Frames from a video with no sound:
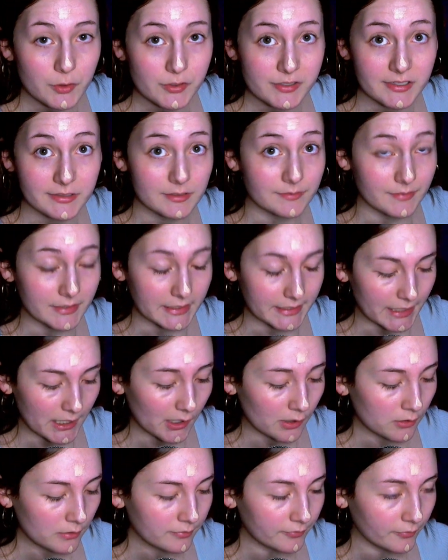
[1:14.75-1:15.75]
posted a
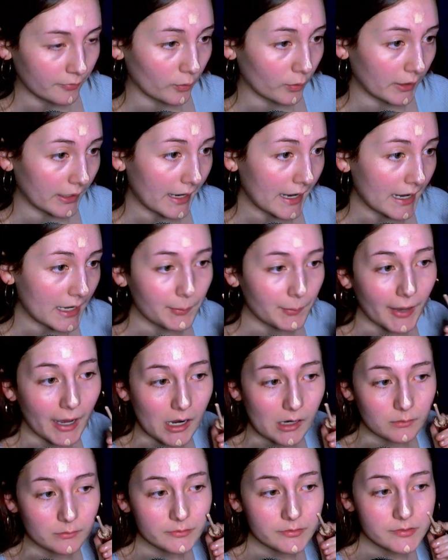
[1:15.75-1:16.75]
video for
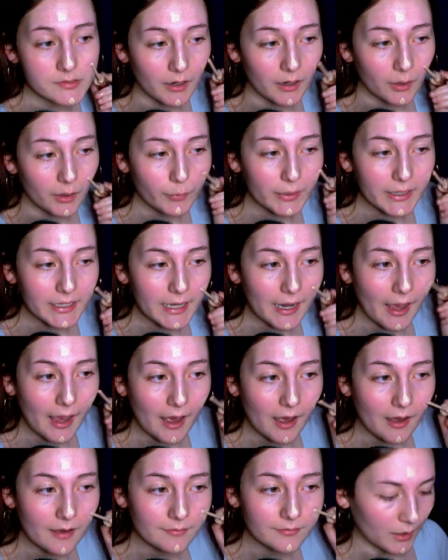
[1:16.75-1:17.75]
about uh, a week and a
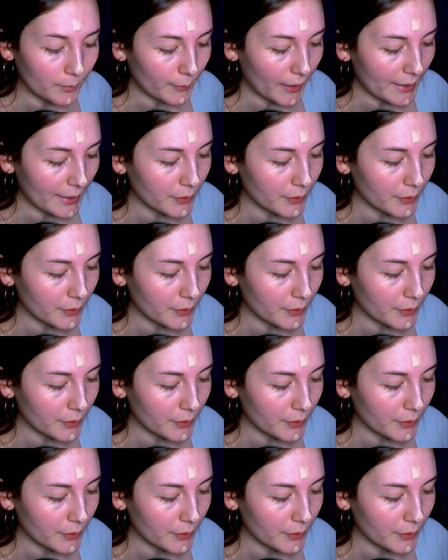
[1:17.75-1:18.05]
half, um,